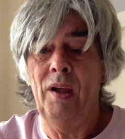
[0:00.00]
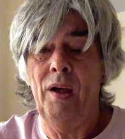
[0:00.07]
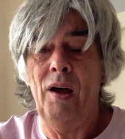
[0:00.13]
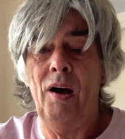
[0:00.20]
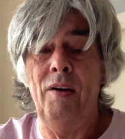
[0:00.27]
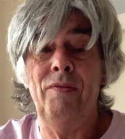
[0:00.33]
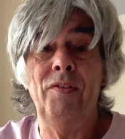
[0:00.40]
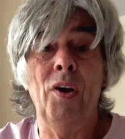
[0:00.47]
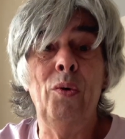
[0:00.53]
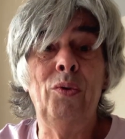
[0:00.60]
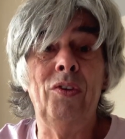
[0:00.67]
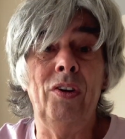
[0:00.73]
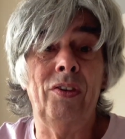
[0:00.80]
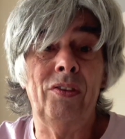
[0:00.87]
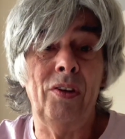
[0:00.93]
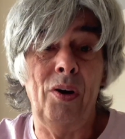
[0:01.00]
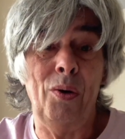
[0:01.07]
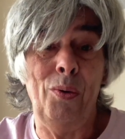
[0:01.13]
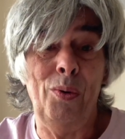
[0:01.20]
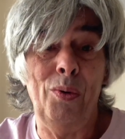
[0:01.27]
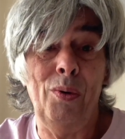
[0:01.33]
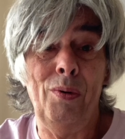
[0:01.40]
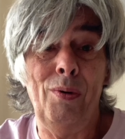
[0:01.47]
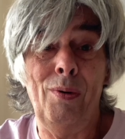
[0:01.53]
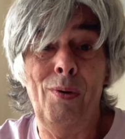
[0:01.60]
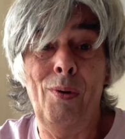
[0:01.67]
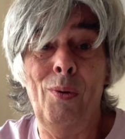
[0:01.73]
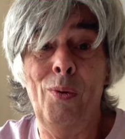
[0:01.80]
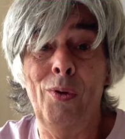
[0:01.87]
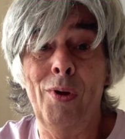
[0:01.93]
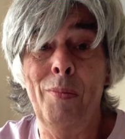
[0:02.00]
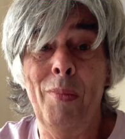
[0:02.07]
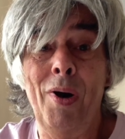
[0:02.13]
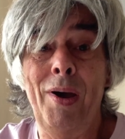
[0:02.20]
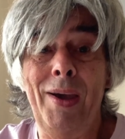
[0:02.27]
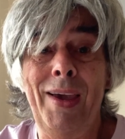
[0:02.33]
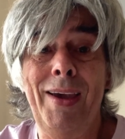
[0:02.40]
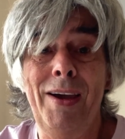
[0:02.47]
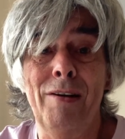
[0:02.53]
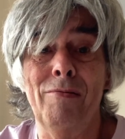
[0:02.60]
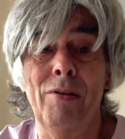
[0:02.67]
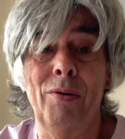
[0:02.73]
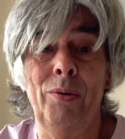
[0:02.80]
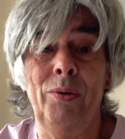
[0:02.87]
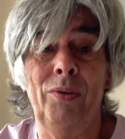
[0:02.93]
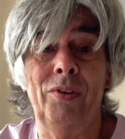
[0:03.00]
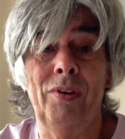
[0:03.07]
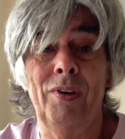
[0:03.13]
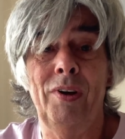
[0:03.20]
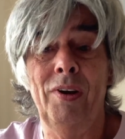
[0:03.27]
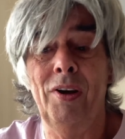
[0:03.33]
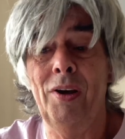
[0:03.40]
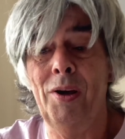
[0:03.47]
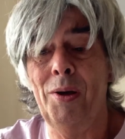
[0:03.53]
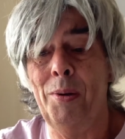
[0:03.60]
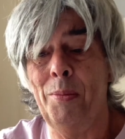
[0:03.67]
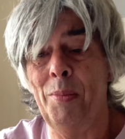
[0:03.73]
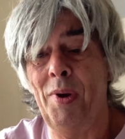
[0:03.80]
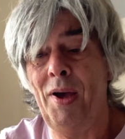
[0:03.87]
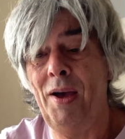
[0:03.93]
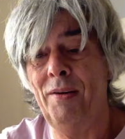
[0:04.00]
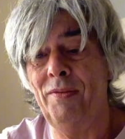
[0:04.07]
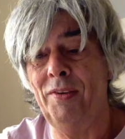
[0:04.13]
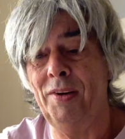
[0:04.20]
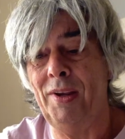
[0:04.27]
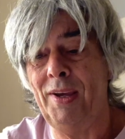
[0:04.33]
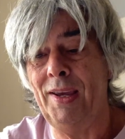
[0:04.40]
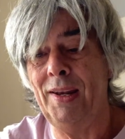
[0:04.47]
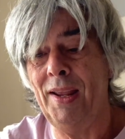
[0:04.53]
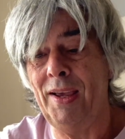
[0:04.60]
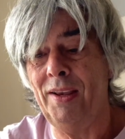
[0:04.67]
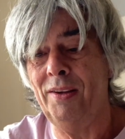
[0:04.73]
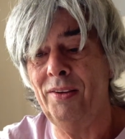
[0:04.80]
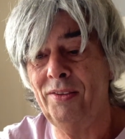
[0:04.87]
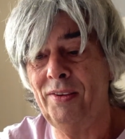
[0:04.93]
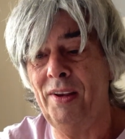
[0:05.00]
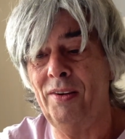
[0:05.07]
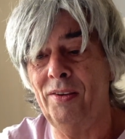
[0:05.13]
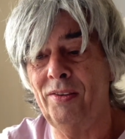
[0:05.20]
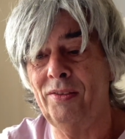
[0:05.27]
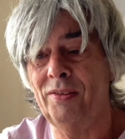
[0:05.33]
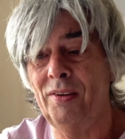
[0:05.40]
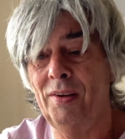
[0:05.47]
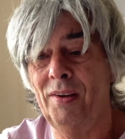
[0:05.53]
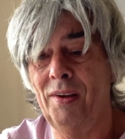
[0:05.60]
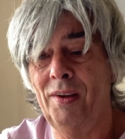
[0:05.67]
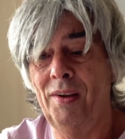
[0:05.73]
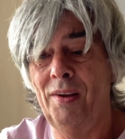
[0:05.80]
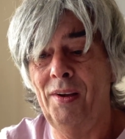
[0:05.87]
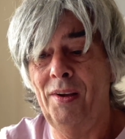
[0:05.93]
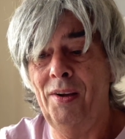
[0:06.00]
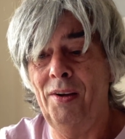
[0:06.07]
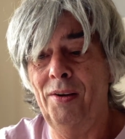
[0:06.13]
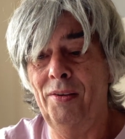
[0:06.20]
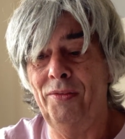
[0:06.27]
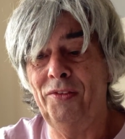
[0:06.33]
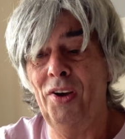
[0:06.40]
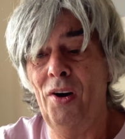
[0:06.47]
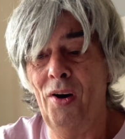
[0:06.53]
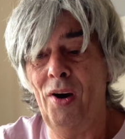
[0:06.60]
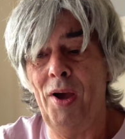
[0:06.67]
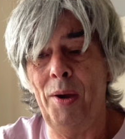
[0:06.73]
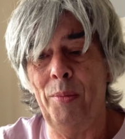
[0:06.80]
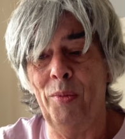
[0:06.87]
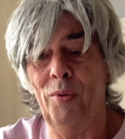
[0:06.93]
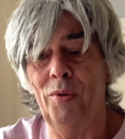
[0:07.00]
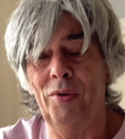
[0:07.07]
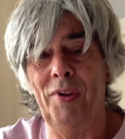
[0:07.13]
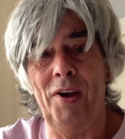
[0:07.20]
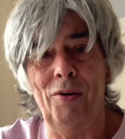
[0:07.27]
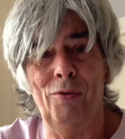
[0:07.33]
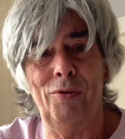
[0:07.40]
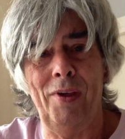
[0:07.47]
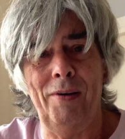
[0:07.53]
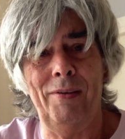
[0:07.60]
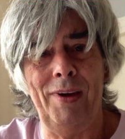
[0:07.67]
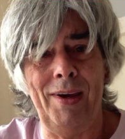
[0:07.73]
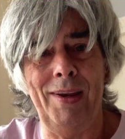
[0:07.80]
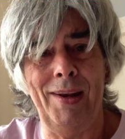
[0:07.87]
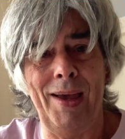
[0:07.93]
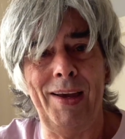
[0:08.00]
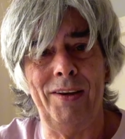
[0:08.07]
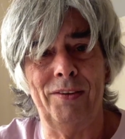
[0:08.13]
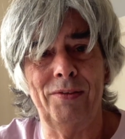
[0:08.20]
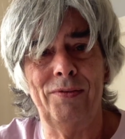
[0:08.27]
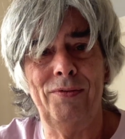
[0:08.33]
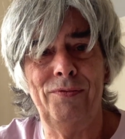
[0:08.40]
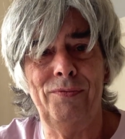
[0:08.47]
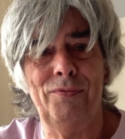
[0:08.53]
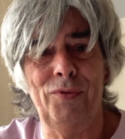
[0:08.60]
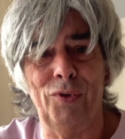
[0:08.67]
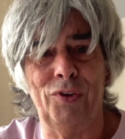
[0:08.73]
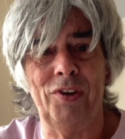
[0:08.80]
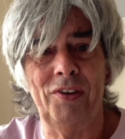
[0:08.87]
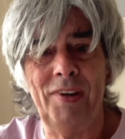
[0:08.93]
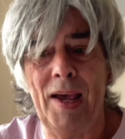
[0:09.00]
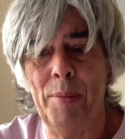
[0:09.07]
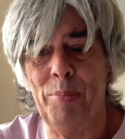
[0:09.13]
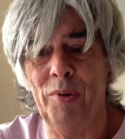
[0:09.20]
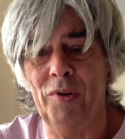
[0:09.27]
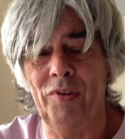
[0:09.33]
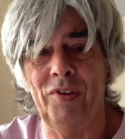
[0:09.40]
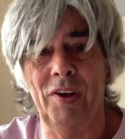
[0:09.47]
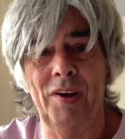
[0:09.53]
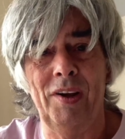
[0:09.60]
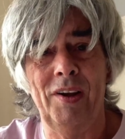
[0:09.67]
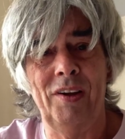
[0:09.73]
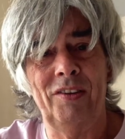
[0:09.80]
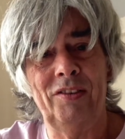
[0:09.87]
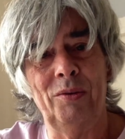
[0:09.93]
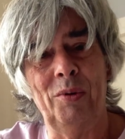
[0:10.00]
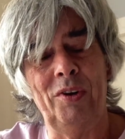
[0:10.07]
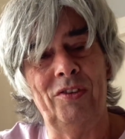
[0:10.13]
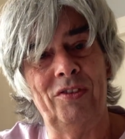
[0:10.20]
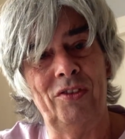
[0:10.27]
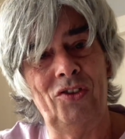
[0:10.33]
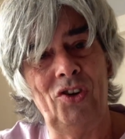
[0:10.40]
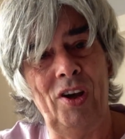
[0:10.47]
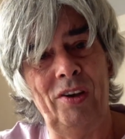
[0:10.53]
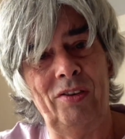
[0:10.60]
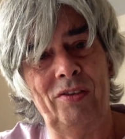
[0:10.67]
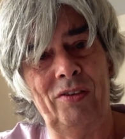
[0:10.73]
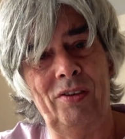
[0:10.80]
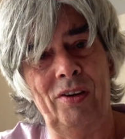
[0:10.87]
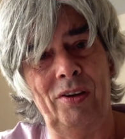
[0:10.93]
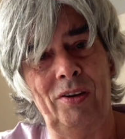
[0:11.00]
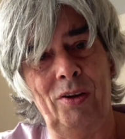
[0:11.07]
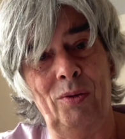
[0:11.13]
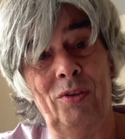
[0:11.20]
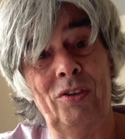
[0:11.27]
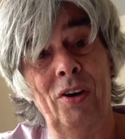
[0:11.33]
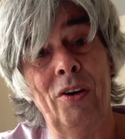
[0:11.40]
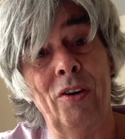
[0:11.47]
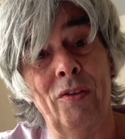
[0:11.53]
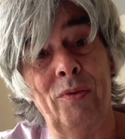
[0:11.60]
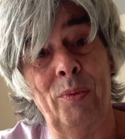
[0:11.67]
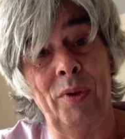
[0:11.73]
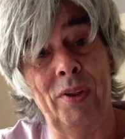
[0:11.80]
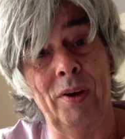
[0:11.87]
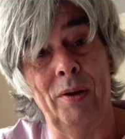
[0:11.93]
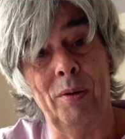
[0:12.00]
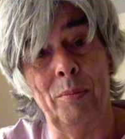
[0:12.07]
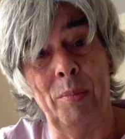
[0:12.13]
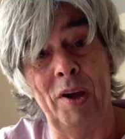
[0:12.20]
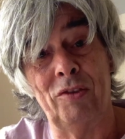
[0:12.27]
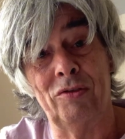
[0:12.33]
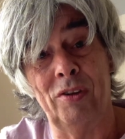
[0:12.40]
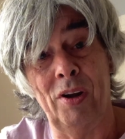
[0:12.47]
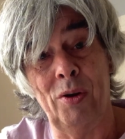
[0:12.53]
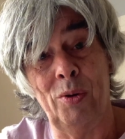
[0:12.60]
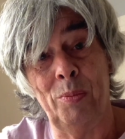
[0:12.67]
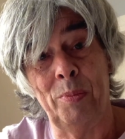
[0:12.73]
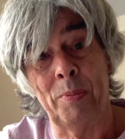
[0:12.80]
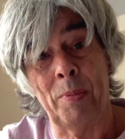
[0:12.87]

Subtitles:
I've noticed though, all of my heroes have an innate sense of time, or they're innate foot tappers. So I'd suggest that you start off with a metronome,